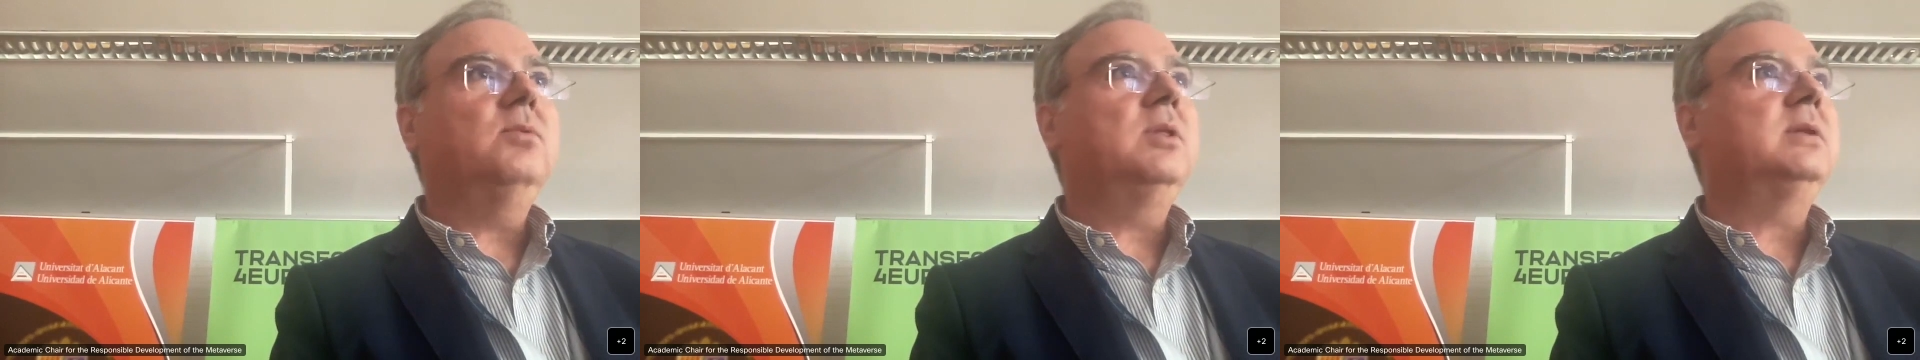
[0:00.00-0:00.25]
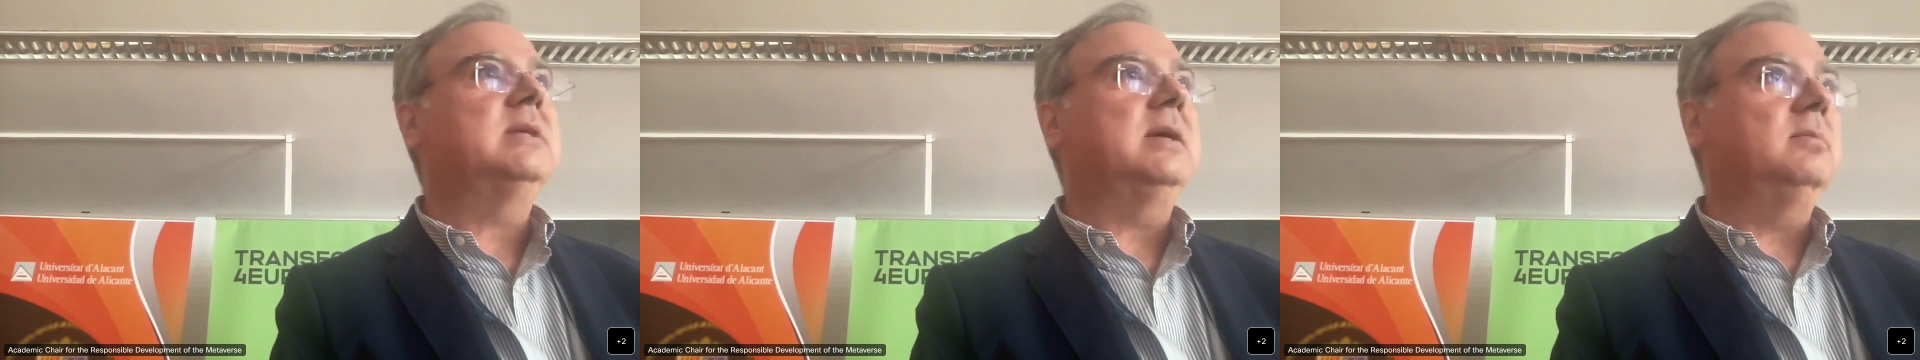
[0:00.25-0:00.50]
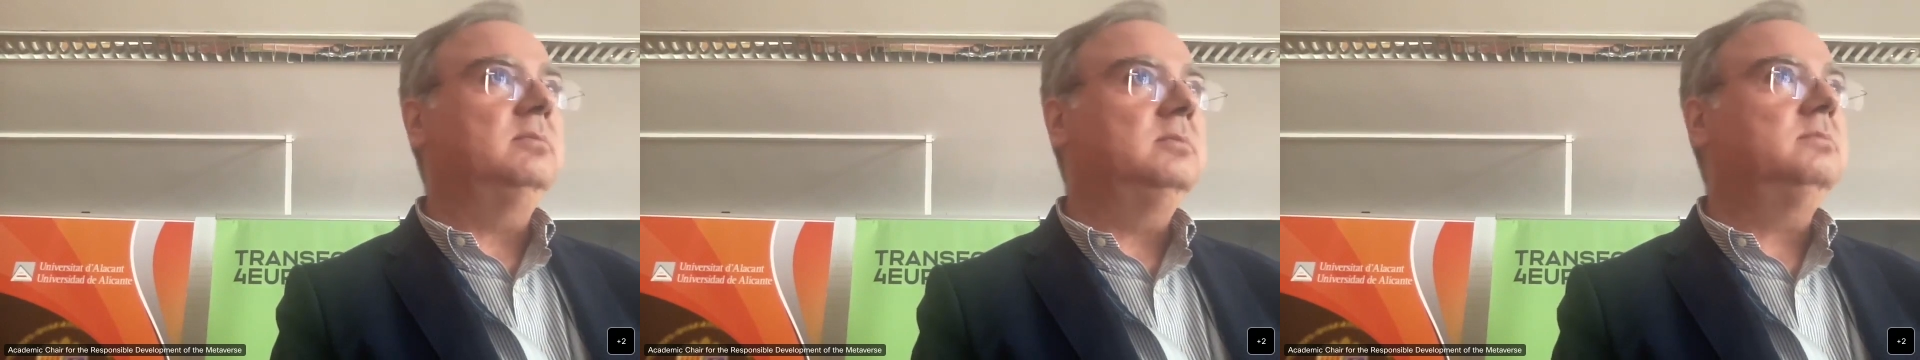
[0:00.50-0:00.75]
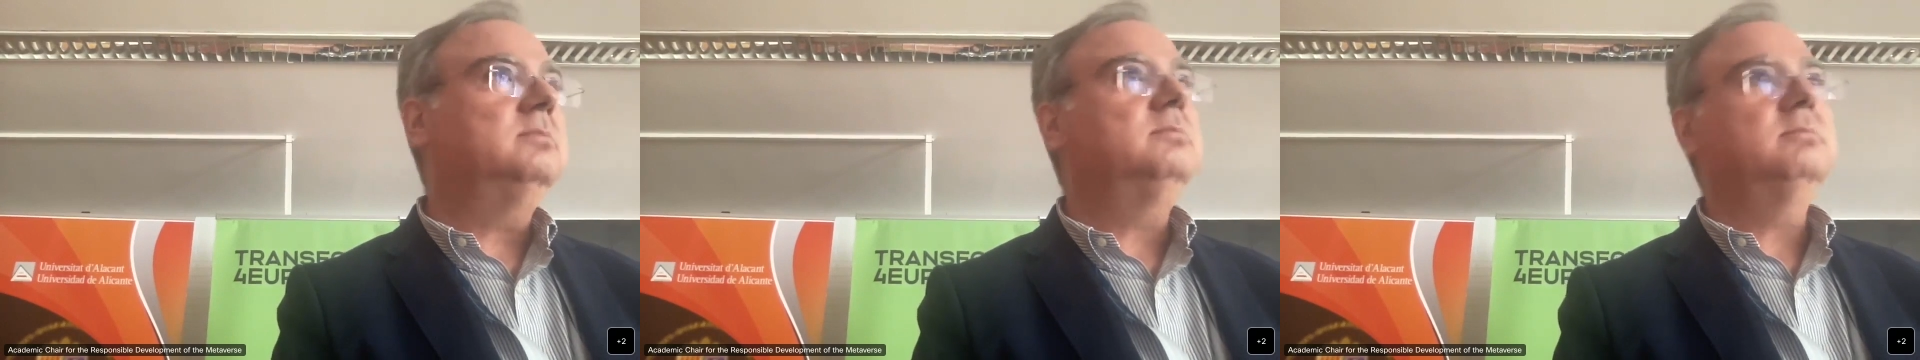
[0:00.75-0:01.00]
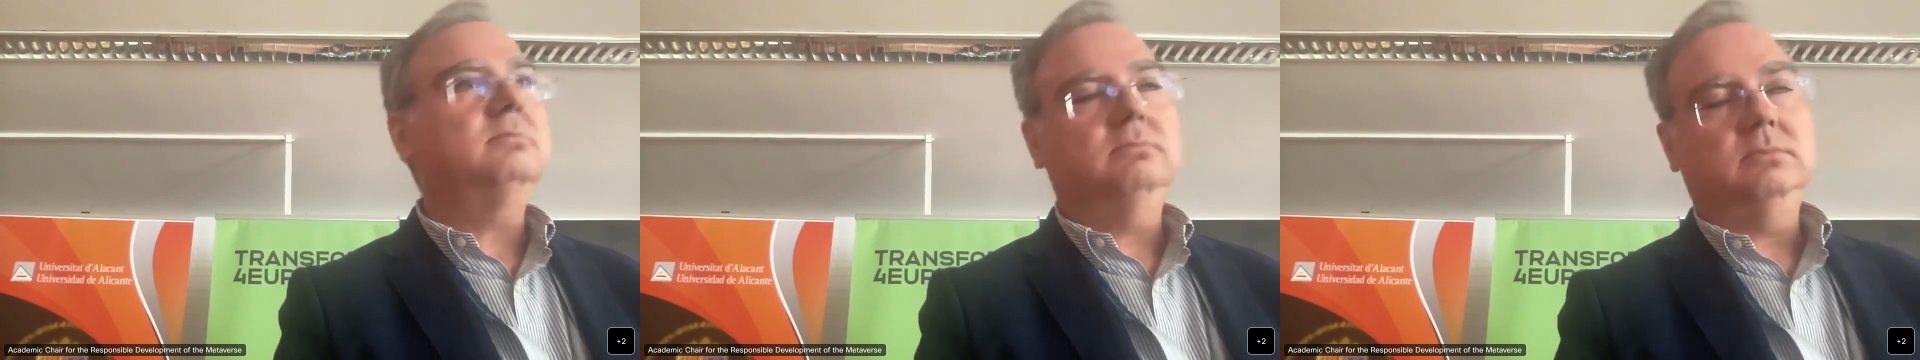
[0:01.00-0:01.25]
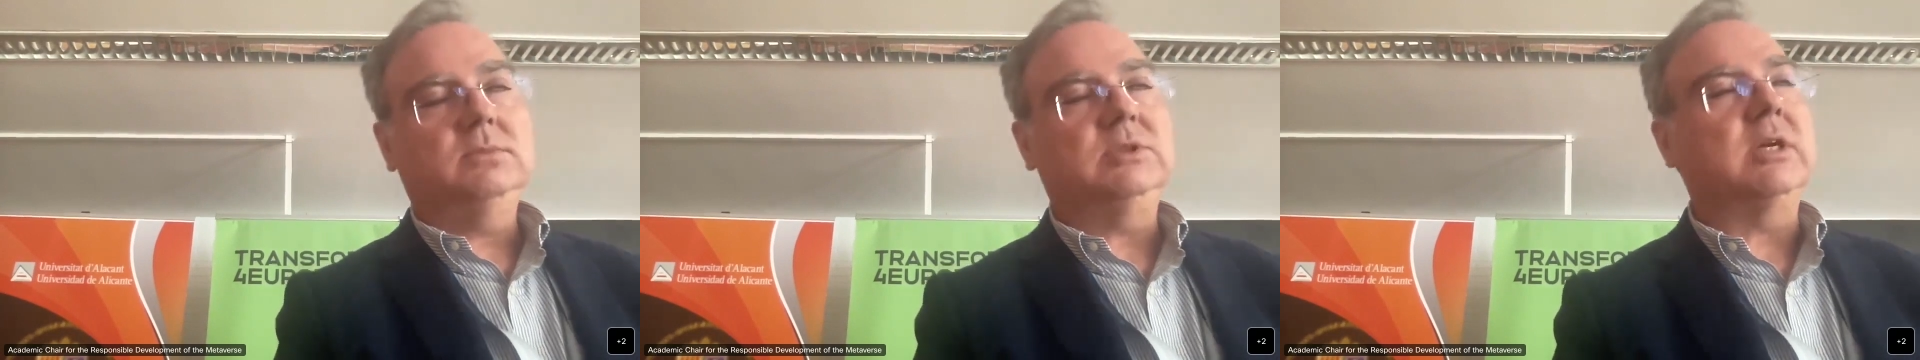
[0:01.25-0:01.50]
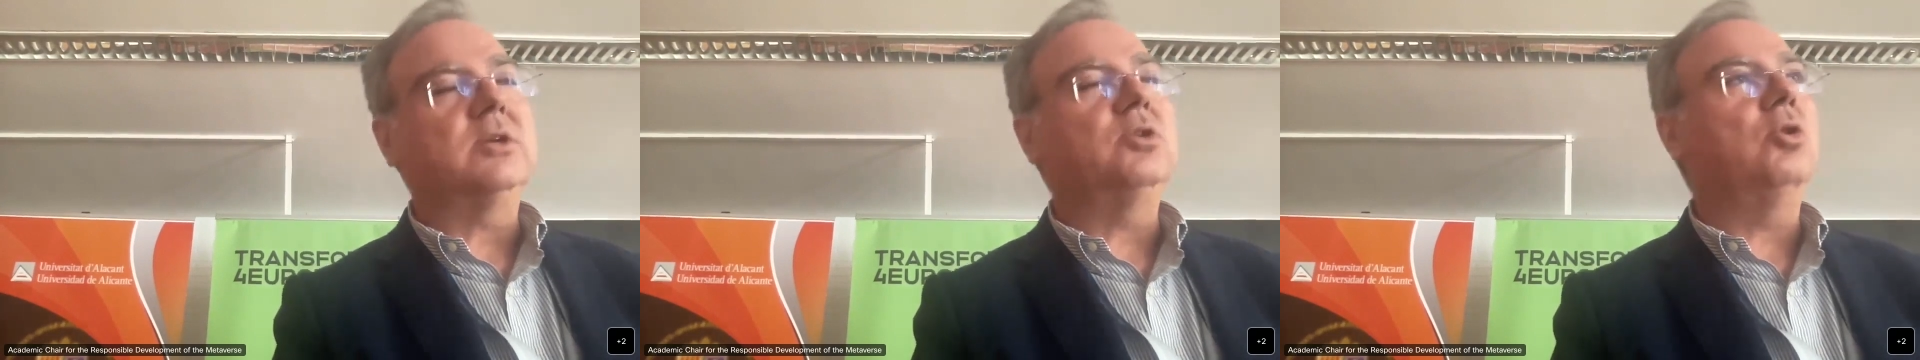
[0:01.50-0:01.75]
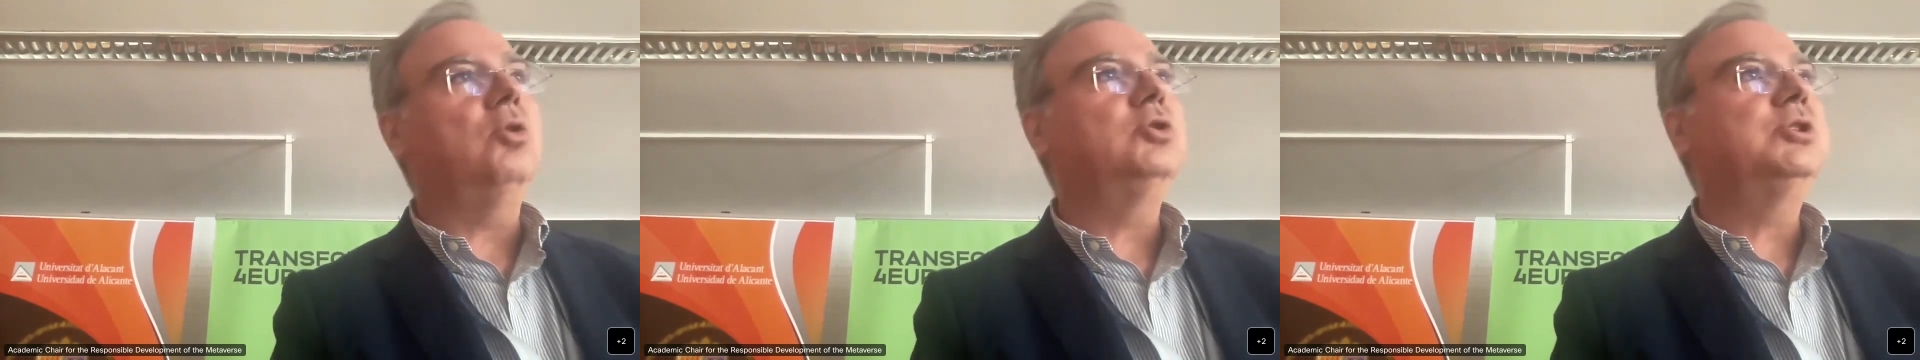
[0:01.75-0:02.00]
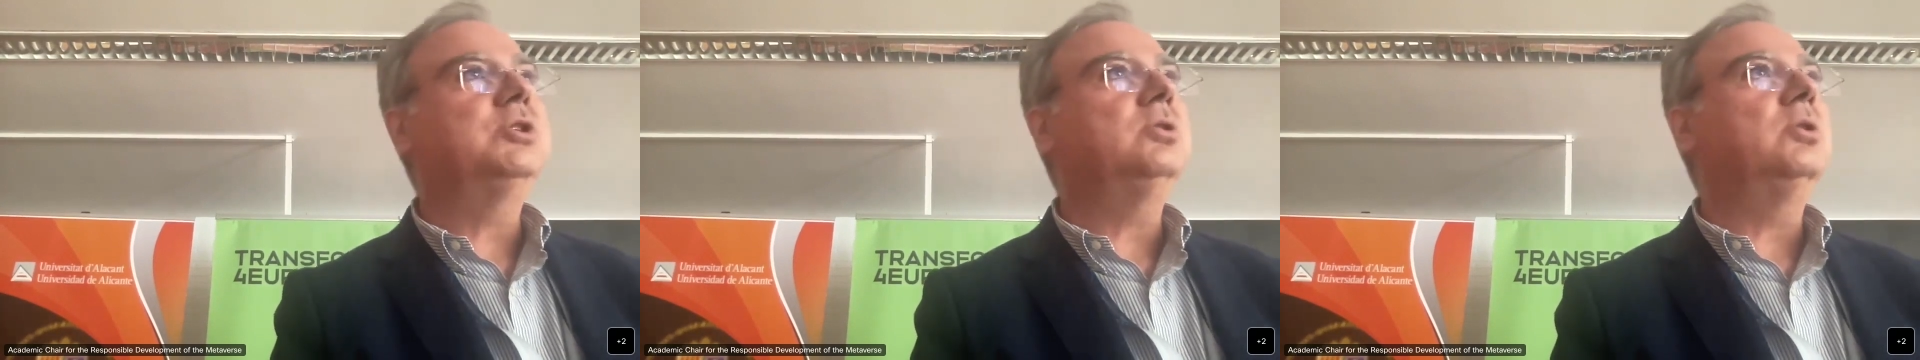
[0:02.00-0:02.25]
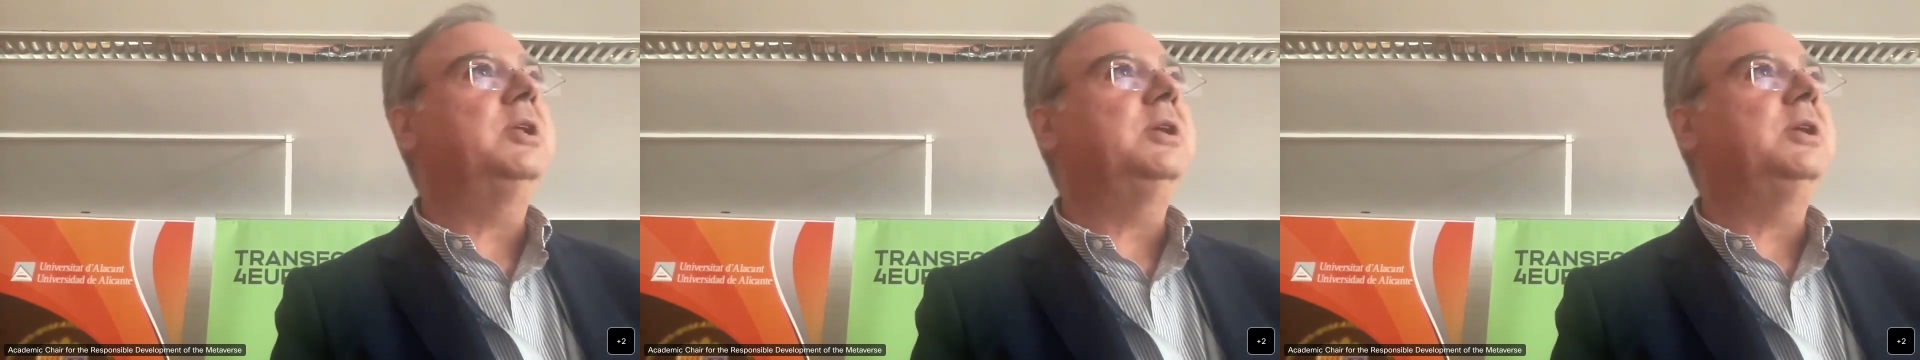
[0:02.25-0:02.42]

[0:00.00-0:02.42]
with some technological